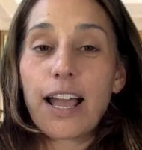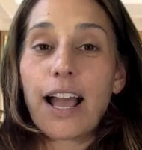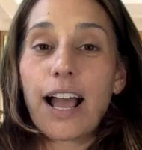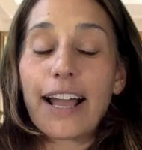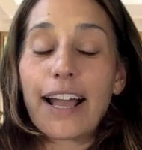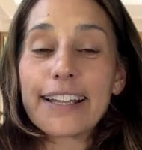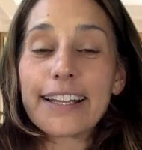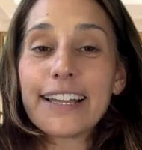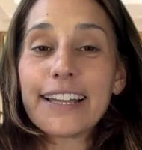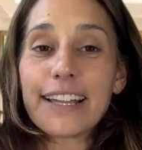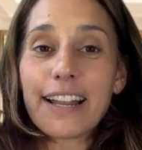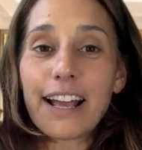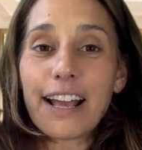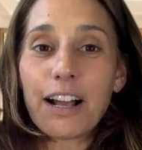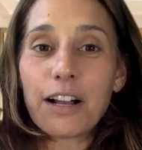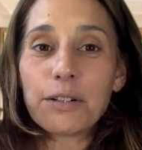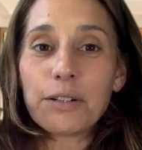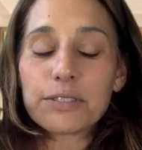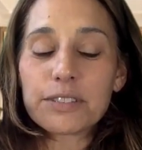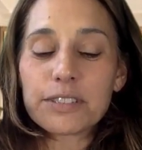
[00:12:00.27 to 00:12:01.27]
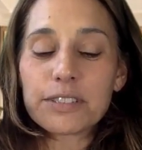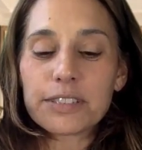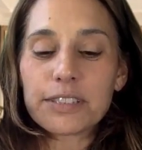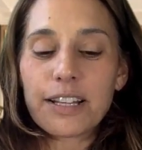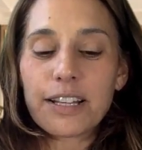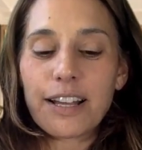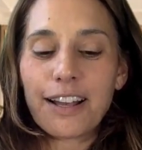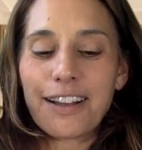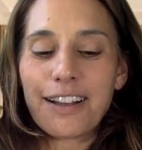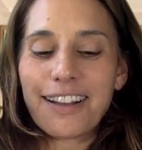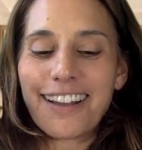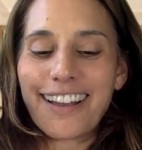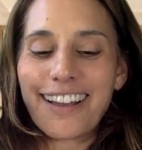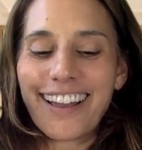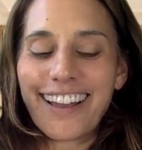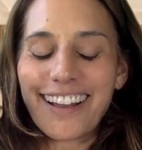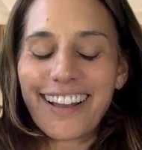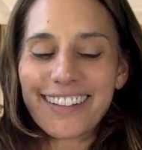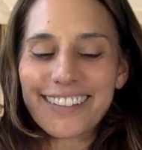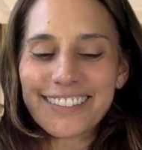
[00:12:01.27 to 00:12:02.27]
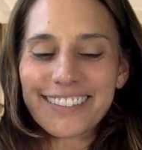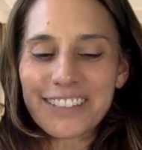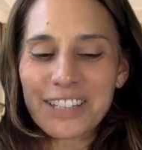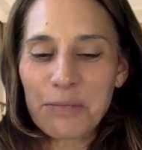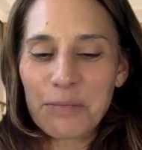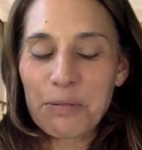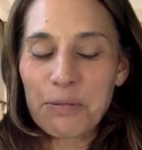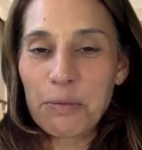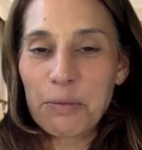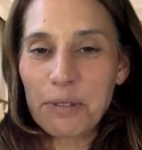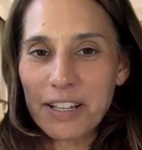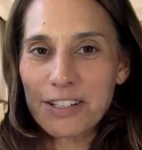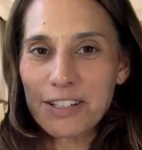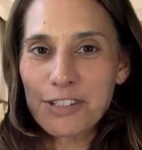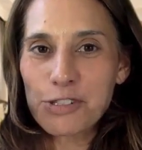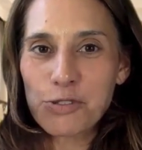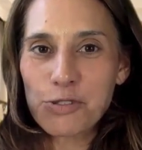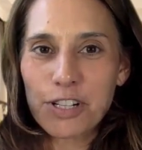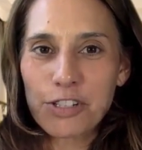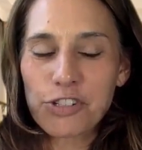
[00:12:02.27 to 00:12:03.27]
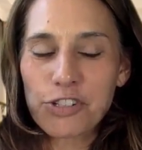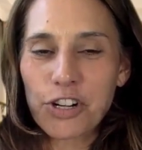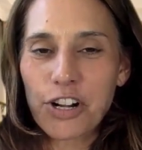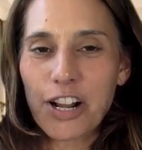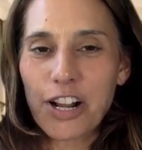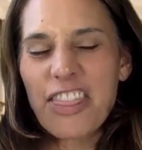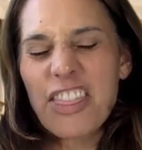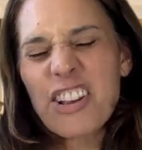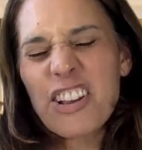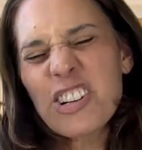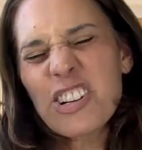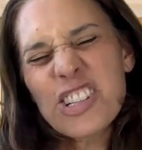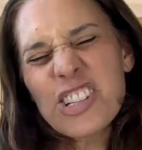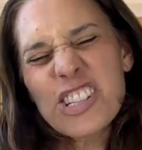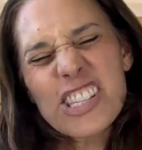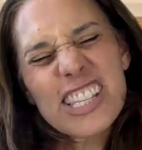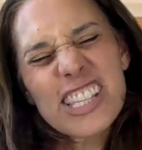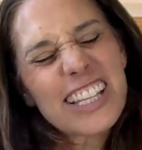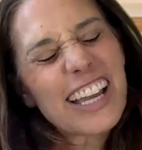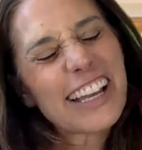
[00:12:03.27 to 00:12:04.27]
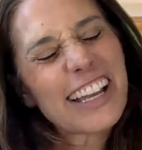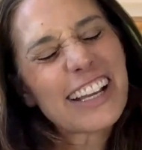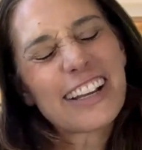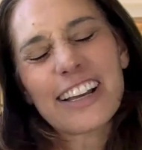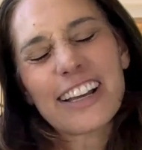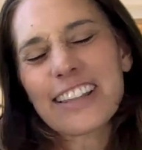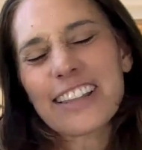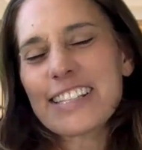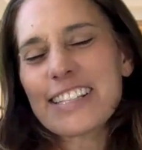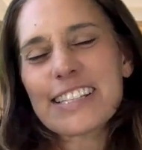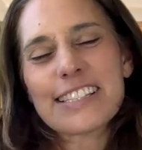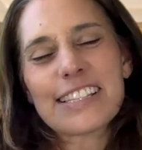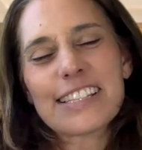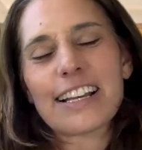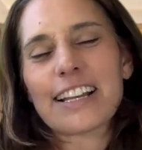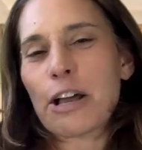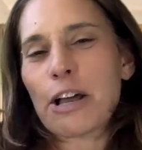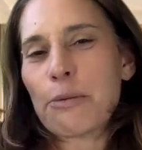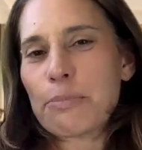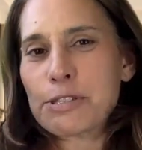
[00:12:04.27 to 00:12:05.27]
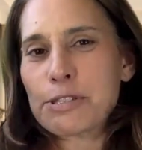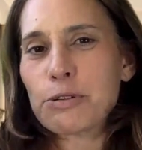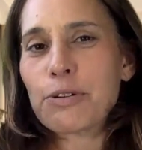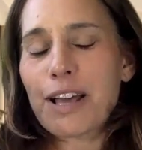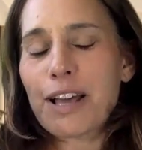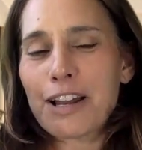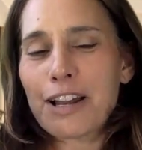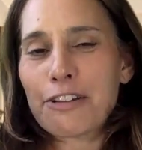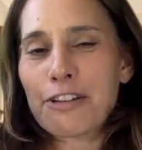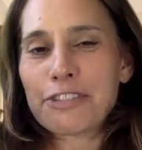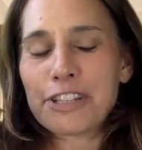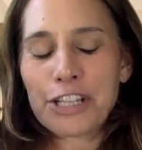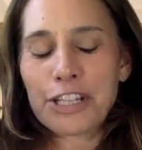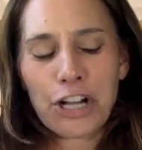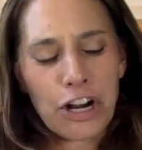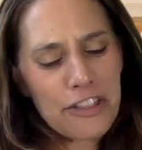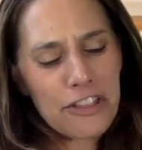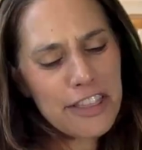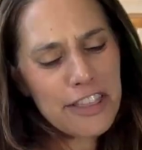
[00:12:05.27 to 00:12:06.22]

I get out and they put me on a stretcher and they're just like this is like an episode out of ER.